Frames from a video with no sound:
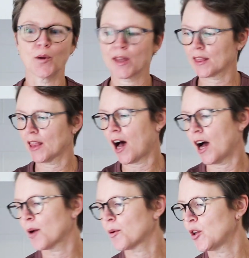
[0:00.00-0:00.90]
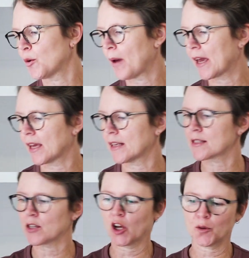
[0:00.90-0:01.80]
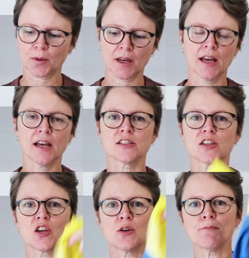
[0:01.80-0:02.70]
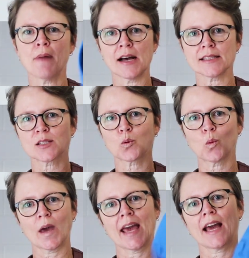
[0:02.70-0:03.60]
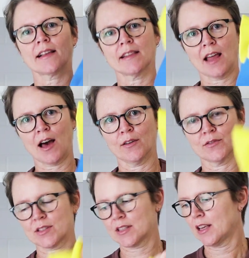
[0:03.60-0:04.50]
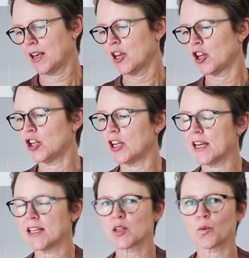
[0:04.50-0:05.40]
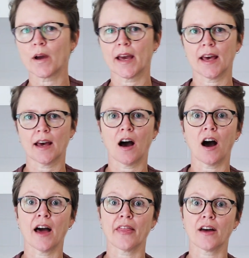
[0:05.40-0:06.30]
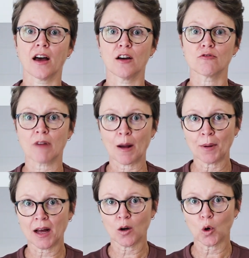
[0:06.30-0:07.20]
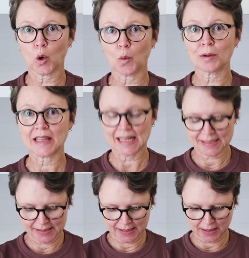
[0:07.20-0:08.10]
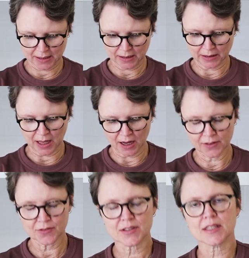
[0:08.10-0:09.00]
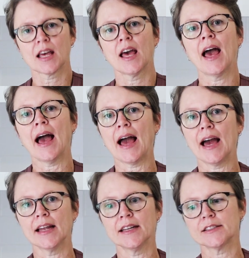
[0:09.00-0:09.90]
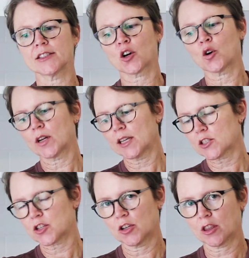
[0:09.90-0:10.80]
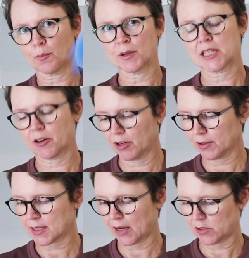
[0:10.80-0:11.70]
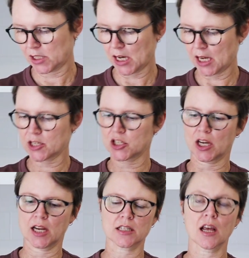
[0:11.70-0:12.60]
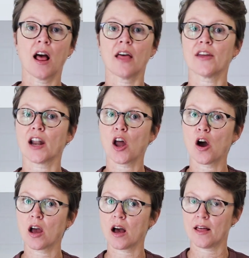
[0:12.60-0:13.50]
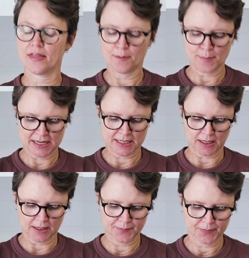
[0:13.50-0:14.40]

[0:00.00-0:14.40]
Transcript: with lye when you're making soap. So you must wear gloves. You need to wear either rubber or plastic gloves, and according to the material safety data sheet, the longer the better.